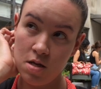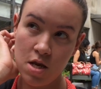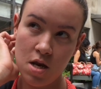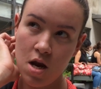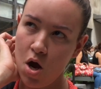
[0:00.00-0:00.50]

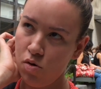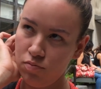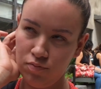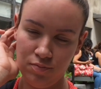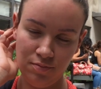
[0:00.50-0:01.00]
No.
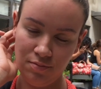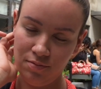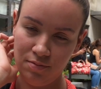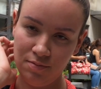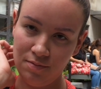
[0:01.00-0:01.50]

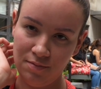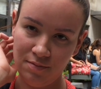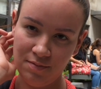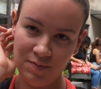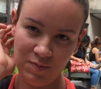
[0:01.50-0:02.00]
What would
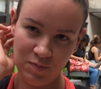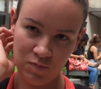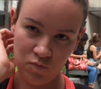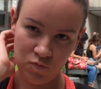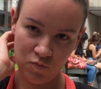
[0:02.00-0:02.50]
you do if it
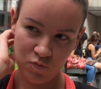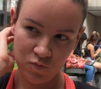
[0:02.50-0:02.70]
broke?